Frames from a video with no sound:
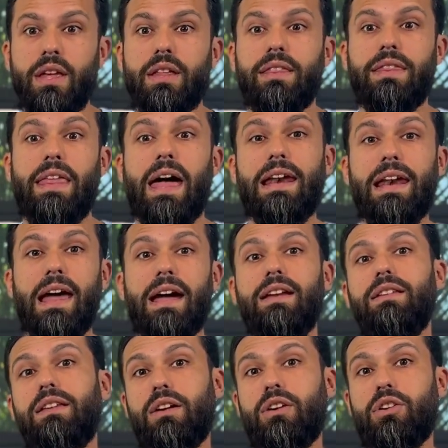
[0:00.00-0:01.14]
That line
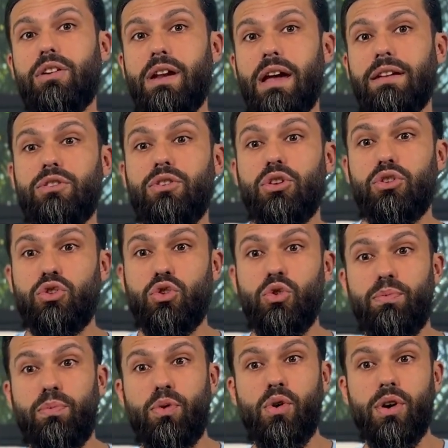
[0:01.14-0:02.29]
that connects the 2
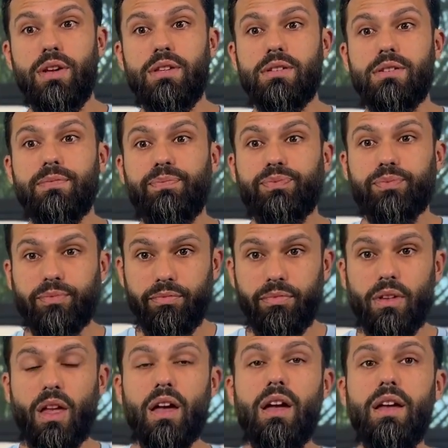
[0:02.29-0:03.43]
points,
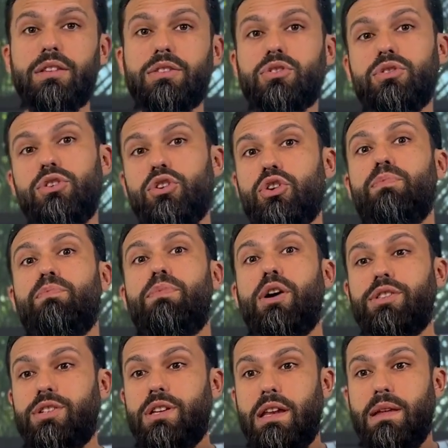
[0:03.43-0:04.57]
it's your
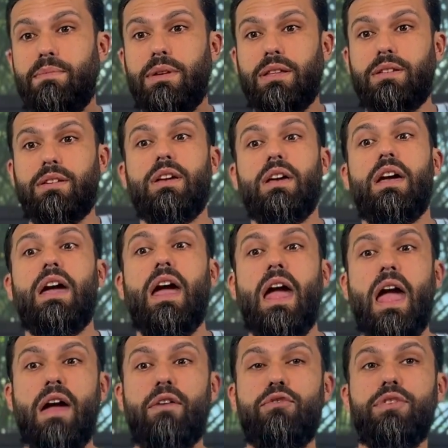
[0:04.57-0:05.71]
budget limit.
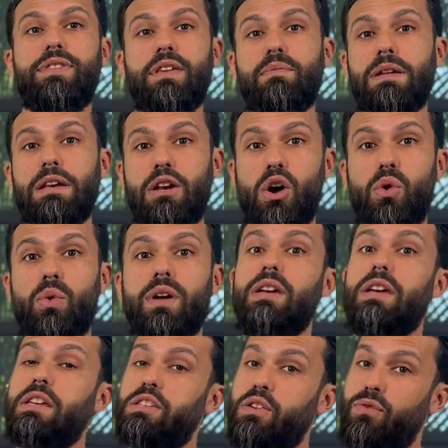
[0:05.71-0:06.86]
Everything below it
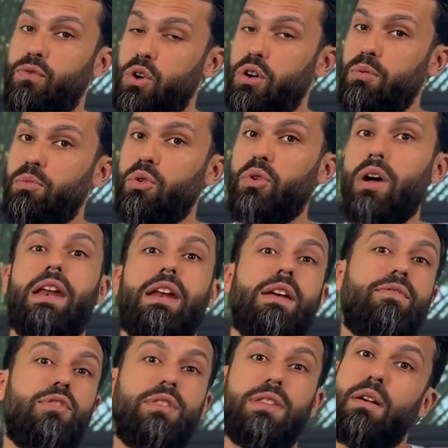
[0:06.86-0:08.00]
is affordable, and
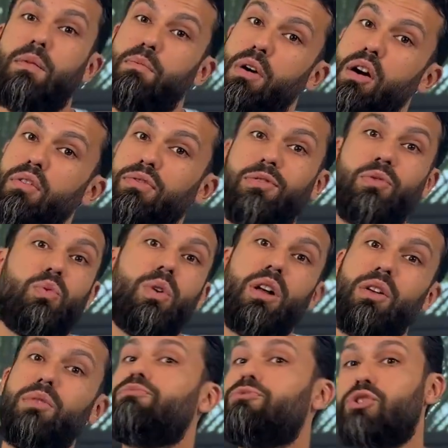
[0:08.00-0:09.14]
everything above,
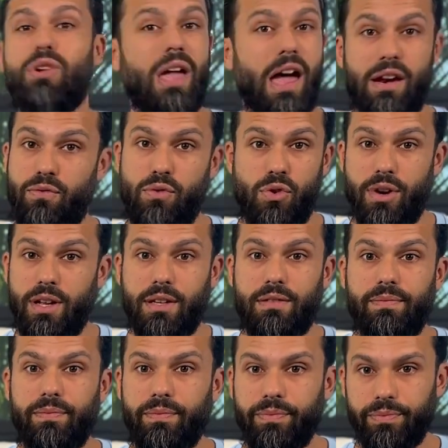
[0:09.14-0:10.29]
well, you can't afford it.
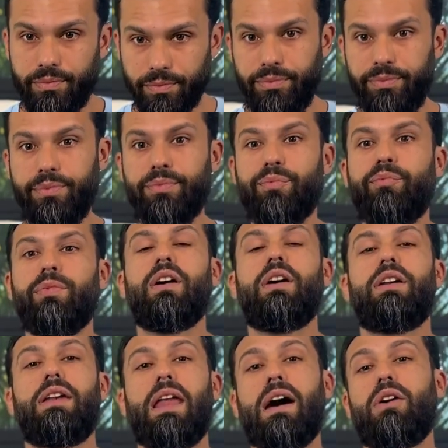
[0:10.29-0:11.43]

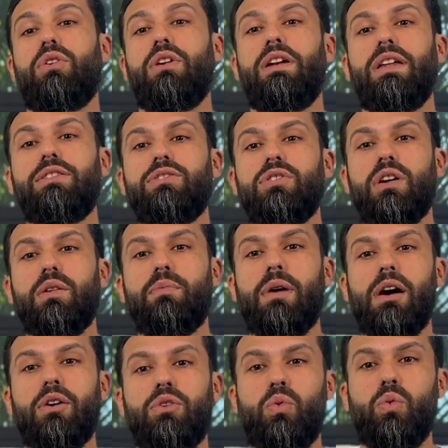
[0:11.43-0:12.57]
Now, let's talk
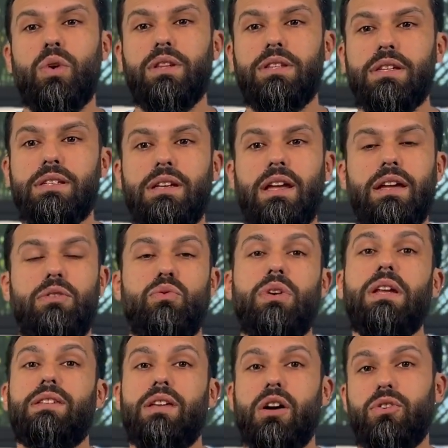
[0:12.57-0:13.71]
about what this line
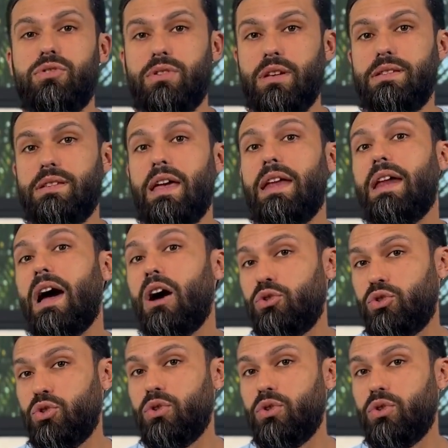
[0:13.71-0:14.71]
really tells us and how to